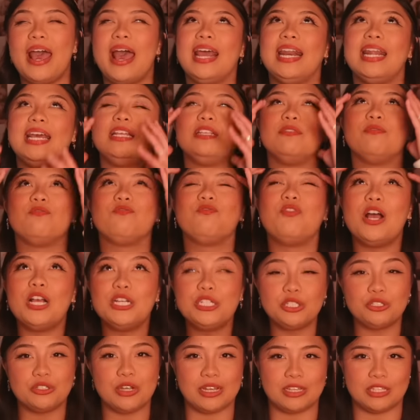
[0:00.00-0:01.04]
And it
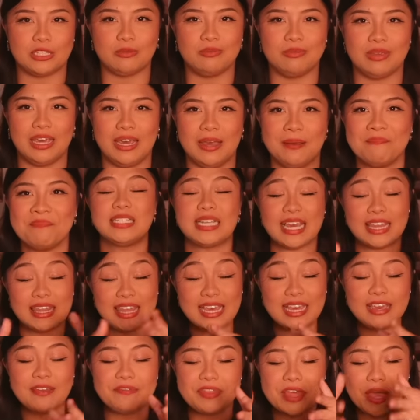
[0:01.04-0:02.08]
frustrates me because I
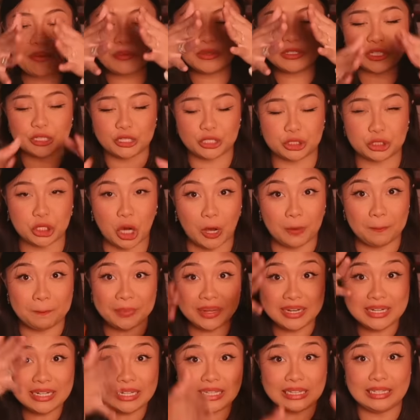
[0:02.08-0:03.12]
think if that was a sharp
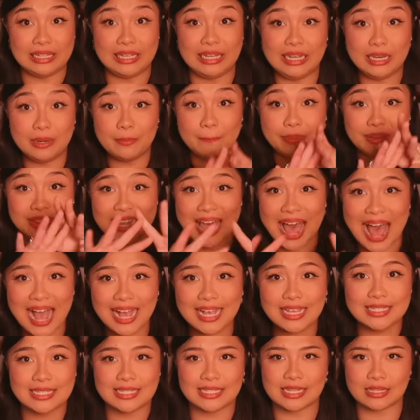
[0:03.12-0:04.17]
and clean
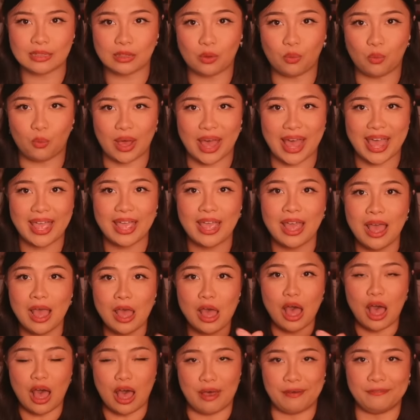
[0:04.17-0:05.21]
black silhouette
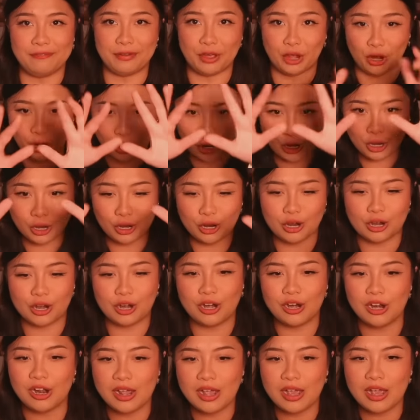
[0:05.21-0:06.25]
of
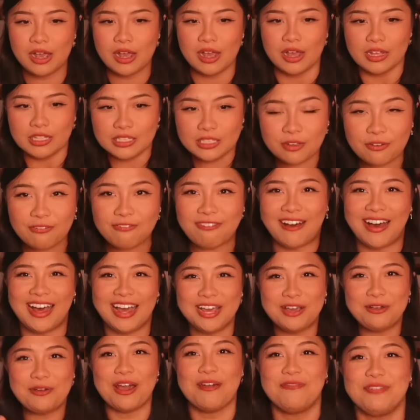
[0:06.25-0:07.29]
her
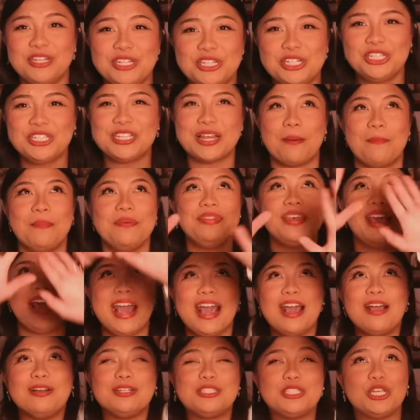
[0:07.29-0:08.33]
defying gravity, she's up in the
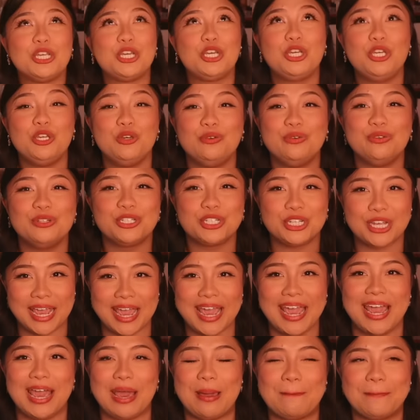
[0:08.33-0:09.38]
air, it's a huge
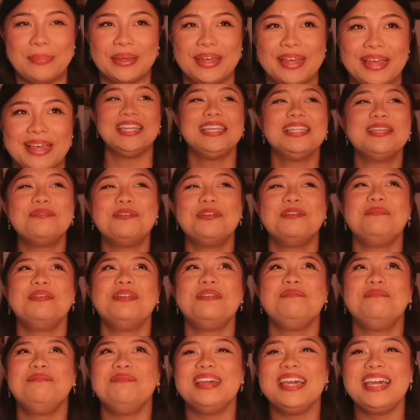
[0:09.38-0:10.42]
cape, I think that would have been
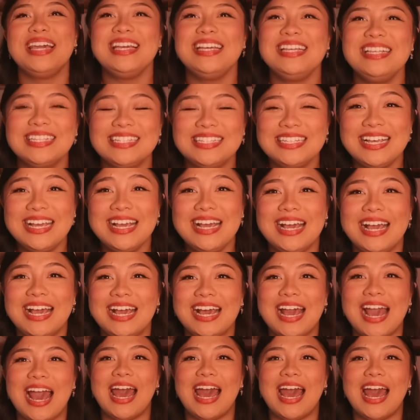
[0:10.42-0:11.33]
amazing.